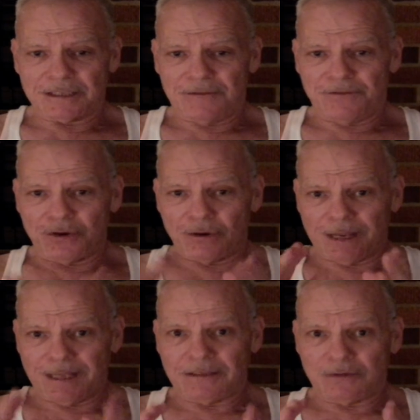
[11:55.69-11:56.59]
If you're
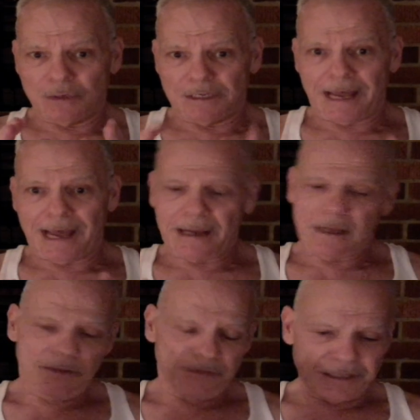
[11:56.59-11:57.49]
into a DAC,
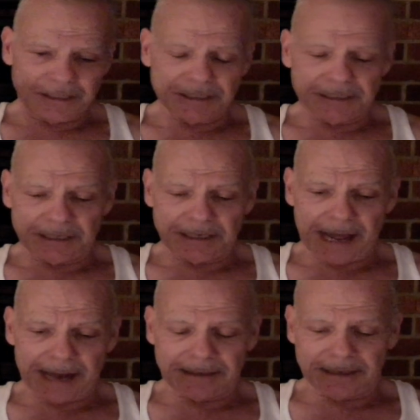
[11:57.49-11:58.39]
this is the
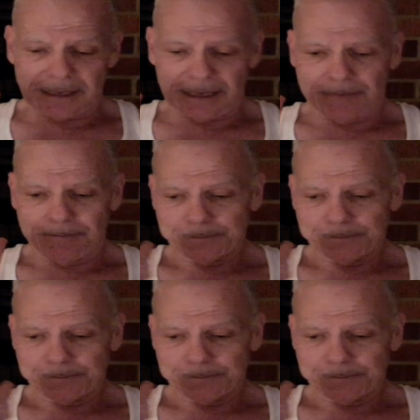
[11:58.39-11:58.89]
DAC to get.